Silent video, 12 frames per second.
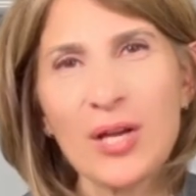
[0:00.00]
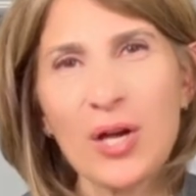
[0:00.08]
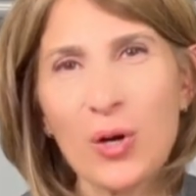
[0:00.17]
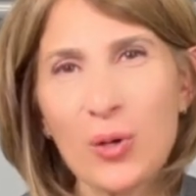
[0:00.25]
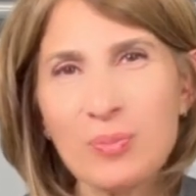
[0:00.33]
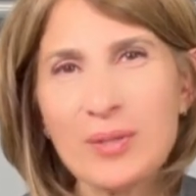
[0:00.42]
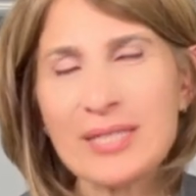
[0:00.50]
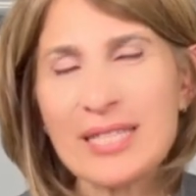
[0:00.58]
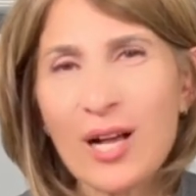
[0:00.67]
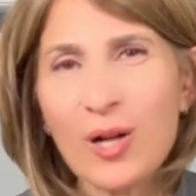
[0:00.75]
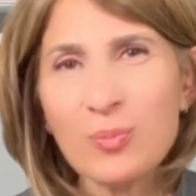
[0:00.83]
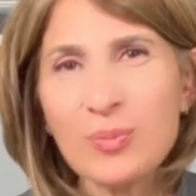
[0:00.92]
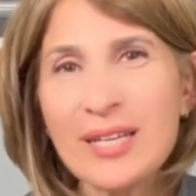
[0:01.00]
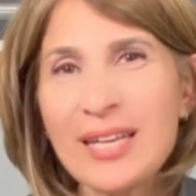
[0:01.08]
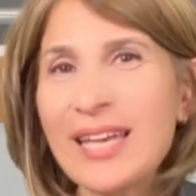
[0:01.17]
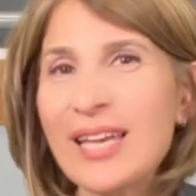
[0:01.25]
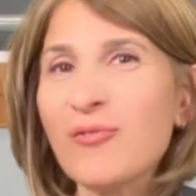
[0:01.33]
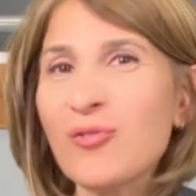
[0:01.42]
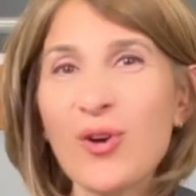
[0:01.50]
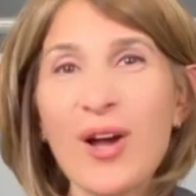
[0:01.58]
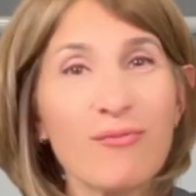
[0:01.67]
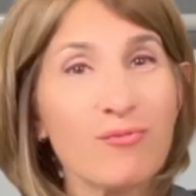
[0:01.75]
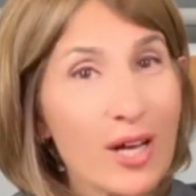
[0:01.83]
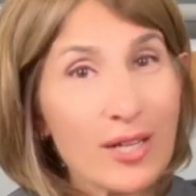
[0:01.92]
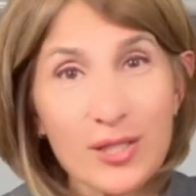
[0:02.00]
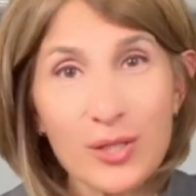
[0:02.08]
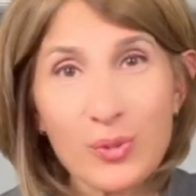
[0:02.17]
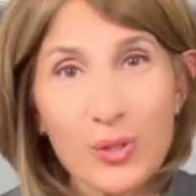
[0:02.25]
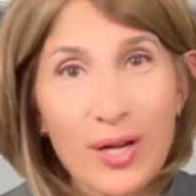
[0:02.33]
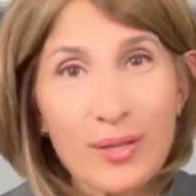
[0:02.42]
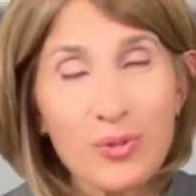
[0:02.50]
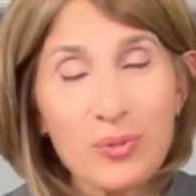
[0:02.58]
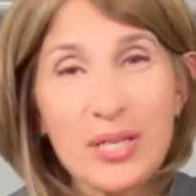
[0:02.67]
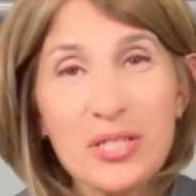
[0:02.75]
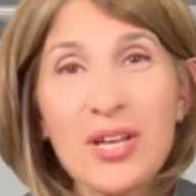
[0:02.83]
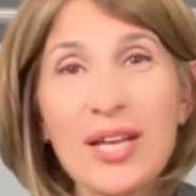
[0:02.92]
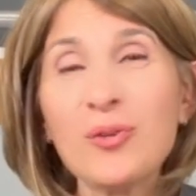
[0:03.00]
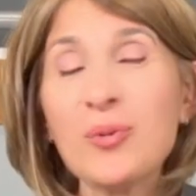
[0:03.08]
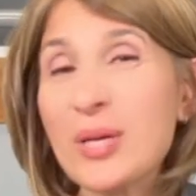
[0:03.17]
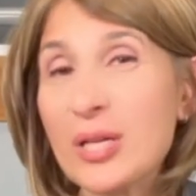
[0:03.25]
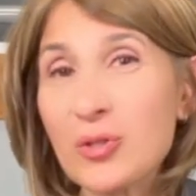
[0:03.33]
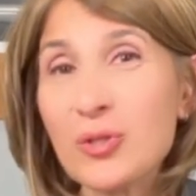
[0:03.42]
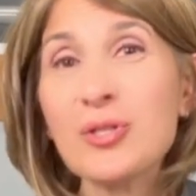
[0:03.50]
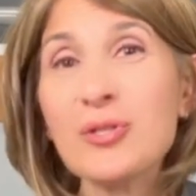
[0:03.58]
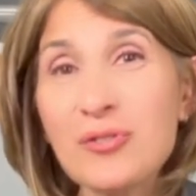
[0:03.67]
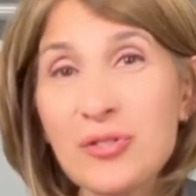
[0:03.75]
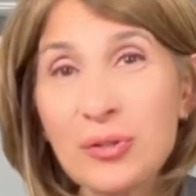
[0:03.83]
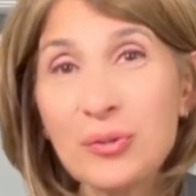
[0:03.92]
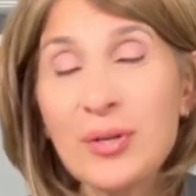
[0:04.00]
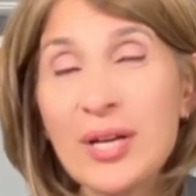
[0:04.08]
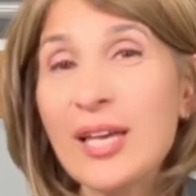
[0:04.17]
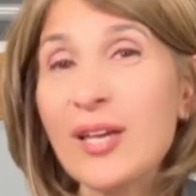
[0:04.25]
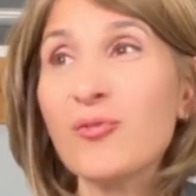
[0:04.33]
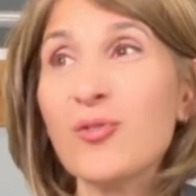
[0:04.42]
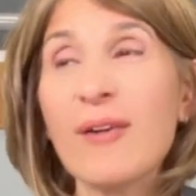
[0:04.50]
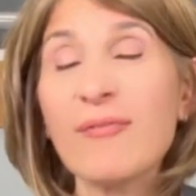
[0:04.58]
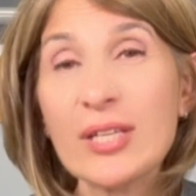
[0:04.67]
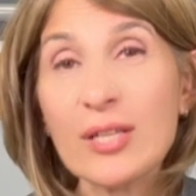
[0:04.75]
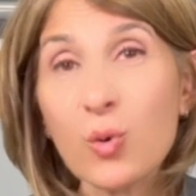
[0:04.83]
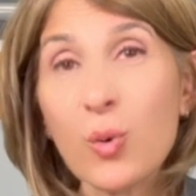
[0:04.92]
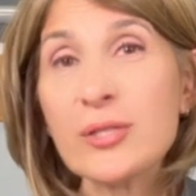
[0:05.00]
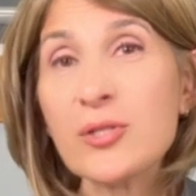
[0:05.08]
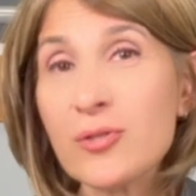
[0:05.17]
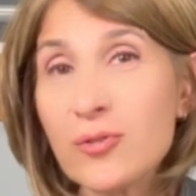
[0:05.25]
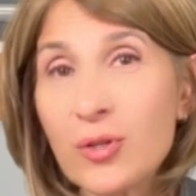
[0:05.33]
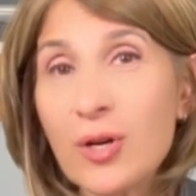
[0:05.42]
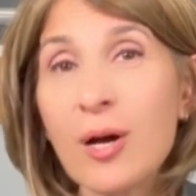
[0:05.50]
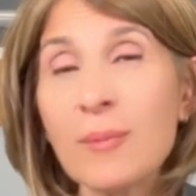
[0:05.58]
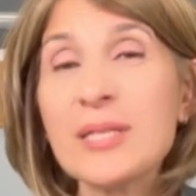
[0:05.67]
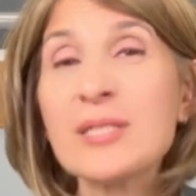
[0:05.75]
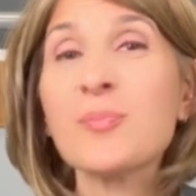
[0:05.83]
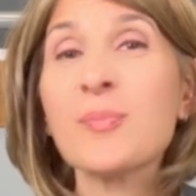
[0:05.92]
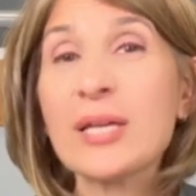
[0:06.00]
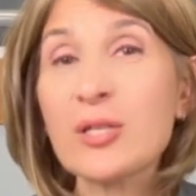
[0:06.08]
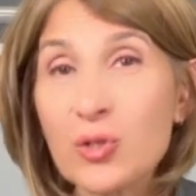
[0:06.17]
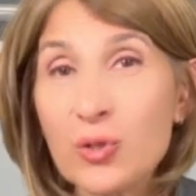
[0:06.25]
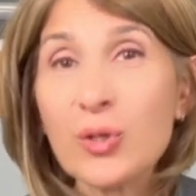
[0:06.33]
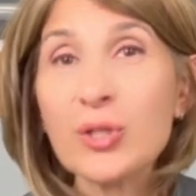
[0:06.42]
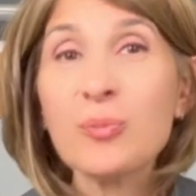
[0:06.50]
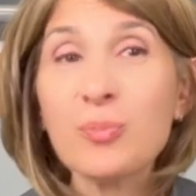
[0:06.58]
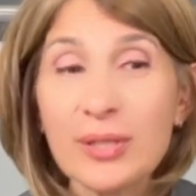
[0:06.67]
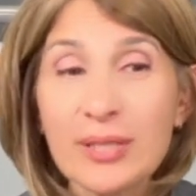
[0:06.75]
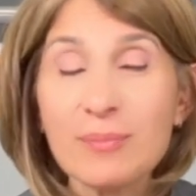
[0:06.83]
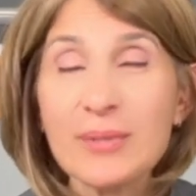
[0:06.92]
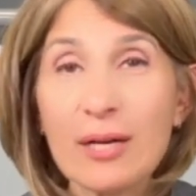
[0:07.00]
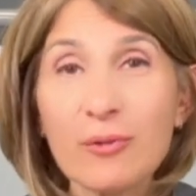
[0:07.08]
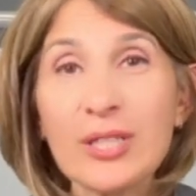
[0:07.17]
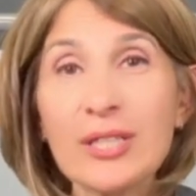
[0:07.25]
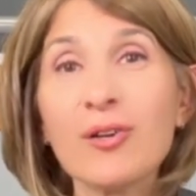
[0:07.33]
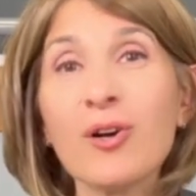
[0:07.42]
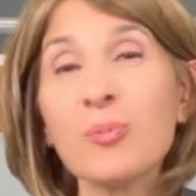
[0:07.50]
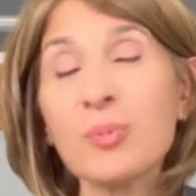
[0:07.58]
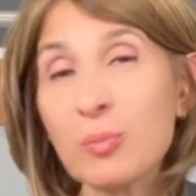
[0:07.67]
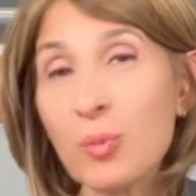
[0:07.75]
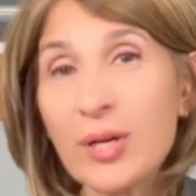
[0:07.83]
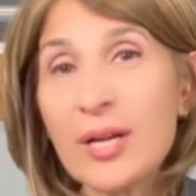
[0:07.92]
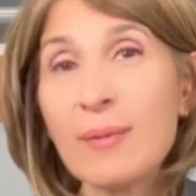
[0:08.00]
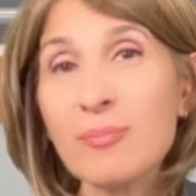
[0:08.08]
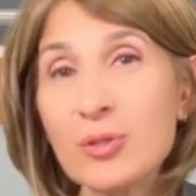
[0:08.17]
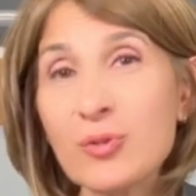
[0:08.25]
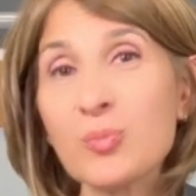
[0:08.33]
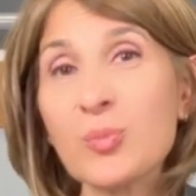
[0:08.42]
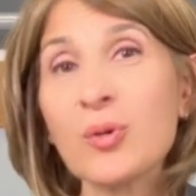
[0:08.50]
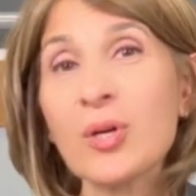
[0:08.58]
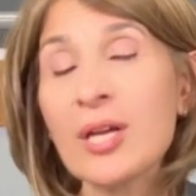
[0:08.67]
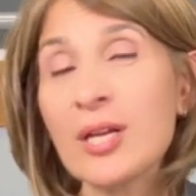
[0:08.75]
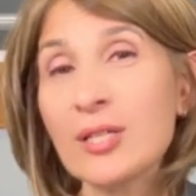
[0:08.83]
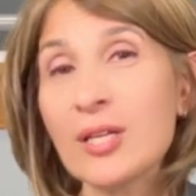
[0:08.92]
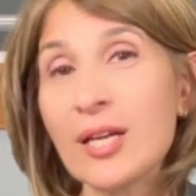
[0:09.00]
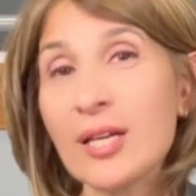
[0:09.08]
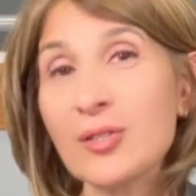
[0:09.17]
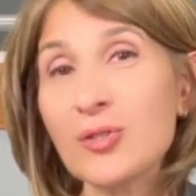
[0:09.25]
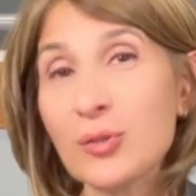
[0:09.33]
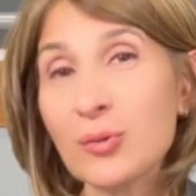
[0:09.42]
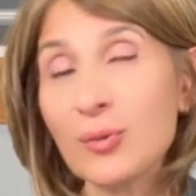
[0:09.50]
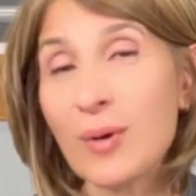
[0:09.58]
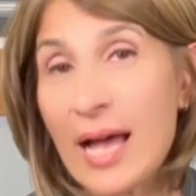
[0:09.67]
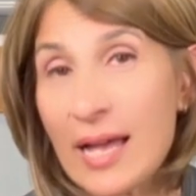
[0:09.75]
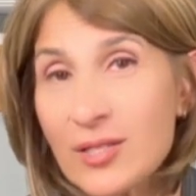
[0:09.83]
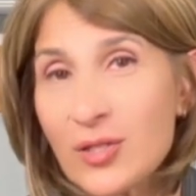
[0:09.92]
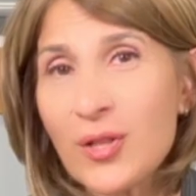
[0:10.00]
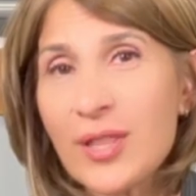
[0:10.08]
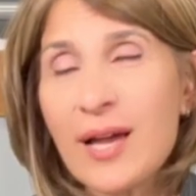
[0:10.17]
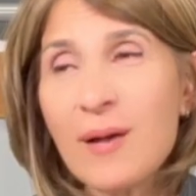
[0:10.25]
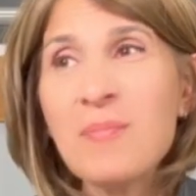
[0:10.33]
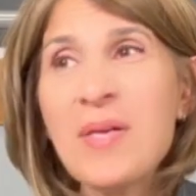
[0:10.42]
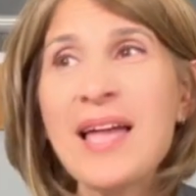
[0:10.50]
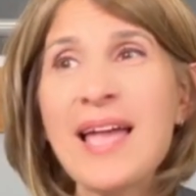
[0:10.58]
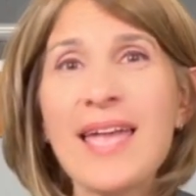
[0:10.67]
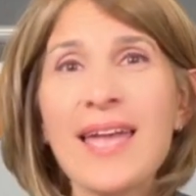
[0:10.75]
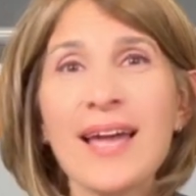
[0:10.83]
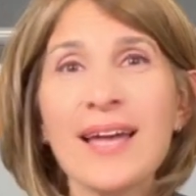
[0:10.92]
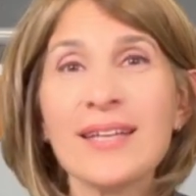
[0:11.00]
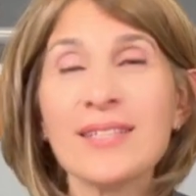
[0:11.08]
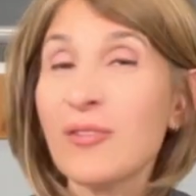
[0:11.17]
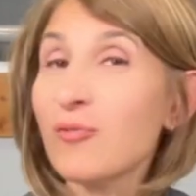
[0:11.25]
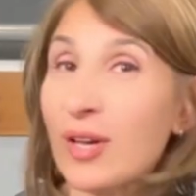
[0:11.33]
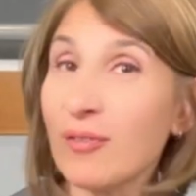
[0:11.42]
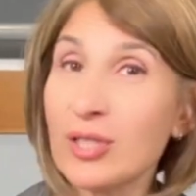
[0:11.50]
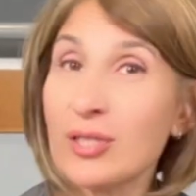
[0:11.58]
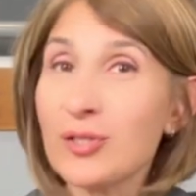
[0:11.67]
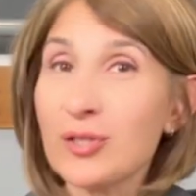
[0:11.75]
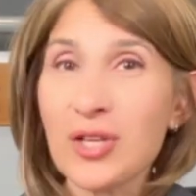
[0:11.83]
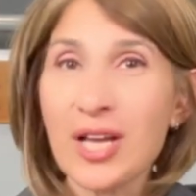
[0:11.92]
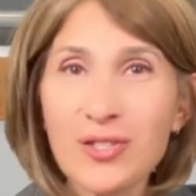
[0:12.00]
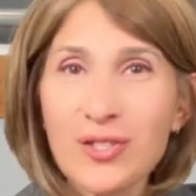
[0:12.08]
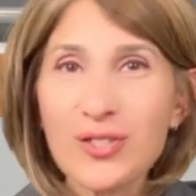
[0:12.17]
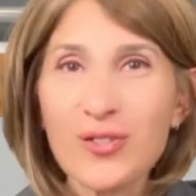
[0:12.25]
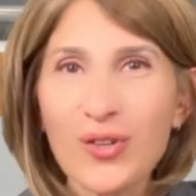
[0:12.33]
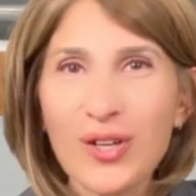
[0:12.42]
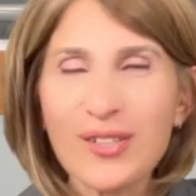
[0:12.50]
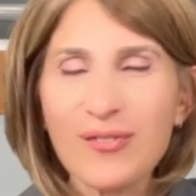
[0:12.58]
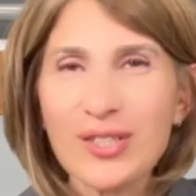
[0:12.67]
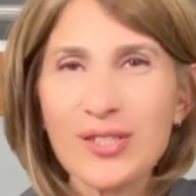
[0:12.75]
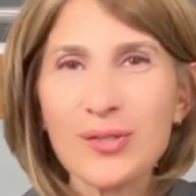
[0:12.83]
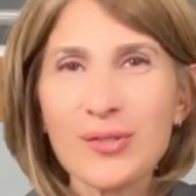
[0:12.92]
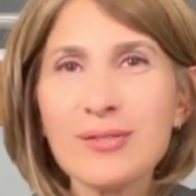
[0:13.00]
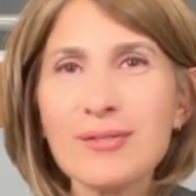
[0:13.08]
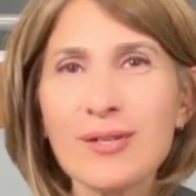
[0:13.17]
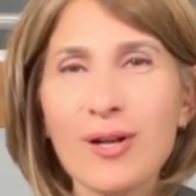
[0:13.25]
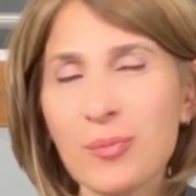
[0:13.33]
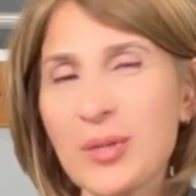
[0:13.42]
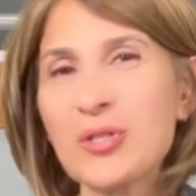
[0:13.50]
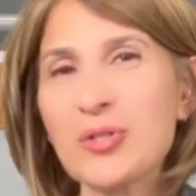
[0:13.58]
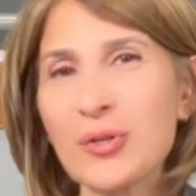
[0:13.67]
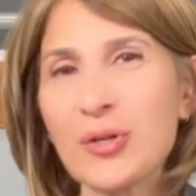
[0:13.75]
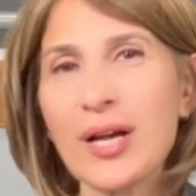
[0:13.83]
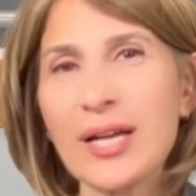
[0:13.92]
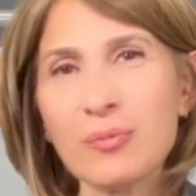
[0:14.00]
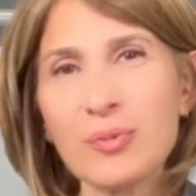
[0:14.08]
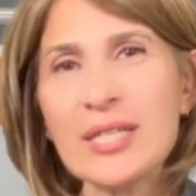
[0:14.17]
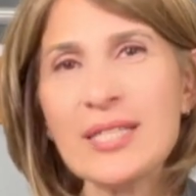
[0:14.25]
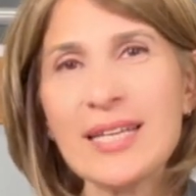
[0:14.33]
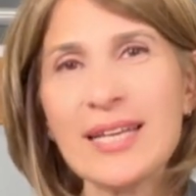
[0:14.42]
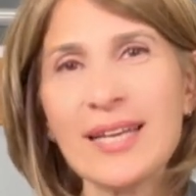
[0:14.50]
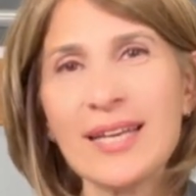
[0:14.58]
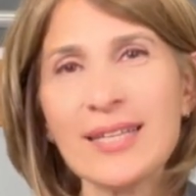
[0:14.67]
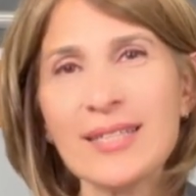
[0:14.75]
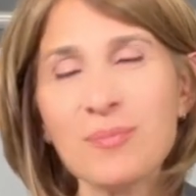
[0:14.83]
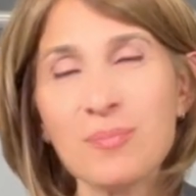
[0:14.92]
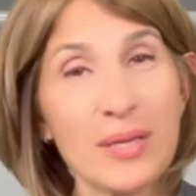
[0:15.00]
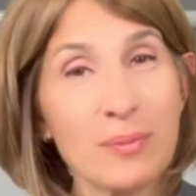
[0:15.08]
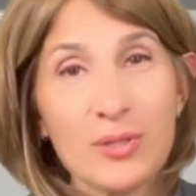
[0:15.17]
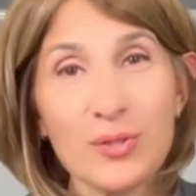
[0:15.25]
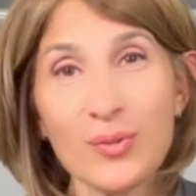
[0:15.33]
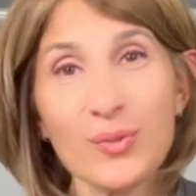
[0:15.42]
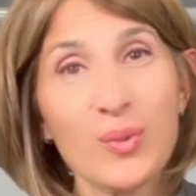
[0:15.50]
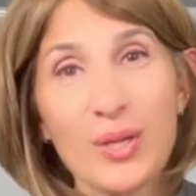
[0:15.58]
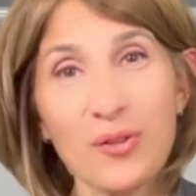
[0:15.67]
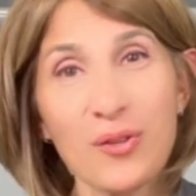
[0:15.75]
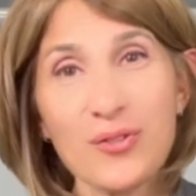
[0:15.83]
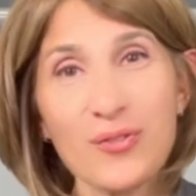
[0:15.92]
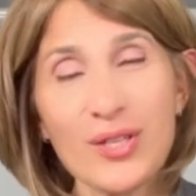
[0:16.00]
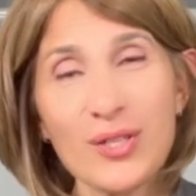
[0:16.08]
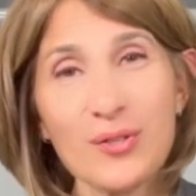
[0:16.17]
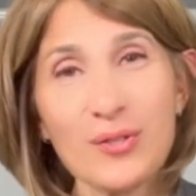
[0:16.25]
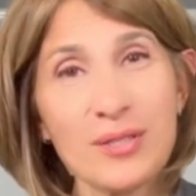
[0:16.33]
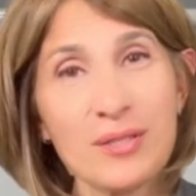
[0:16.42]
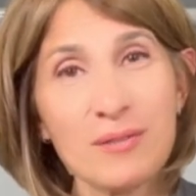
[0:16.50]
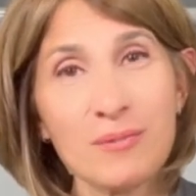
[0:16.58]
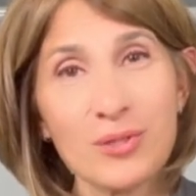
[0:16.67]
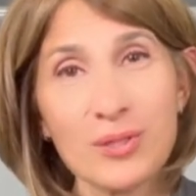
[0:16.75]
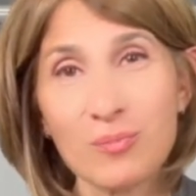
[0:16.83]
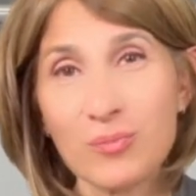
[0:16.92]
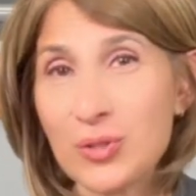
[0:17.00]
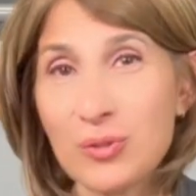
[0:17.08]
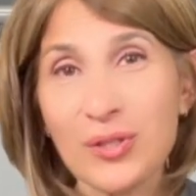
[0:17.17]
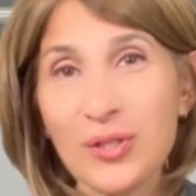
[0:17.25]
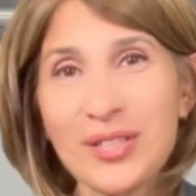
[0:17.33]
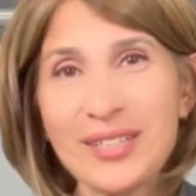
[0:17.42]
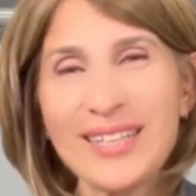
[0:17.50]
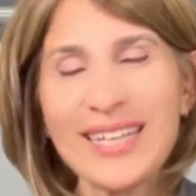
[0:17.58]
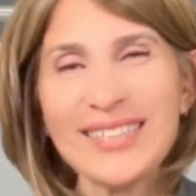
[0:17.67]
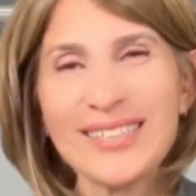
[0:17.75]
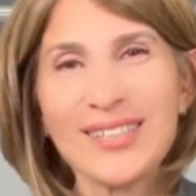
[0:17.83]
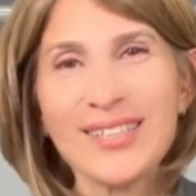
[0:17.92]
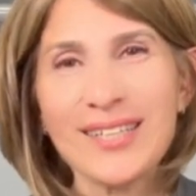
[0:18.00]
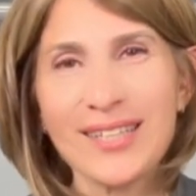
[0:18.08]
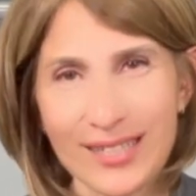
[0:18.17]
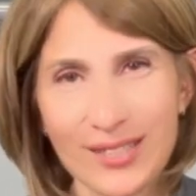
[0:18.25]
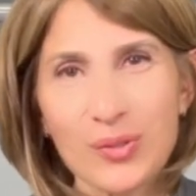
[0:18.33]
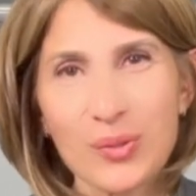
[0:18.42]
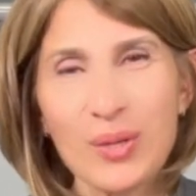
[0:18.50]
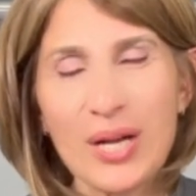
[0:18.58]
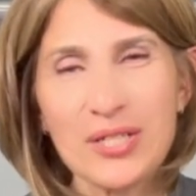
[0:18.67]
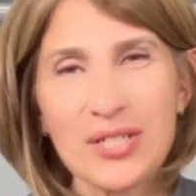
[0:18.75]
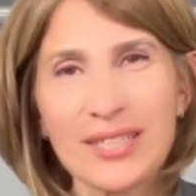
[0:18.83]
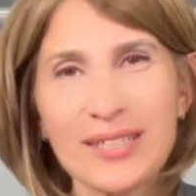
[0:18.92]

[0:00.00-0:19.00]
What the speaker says: Hope this helped. If you have not subscribed to my channel, make sure you do. If you have any questions or comments, make sure you put them down here. I'll be more than happy to answer them. And if you have any suggestions for any videos, I'll make sure I read and maybe do one of those videos sooner than later. Thanks for watching.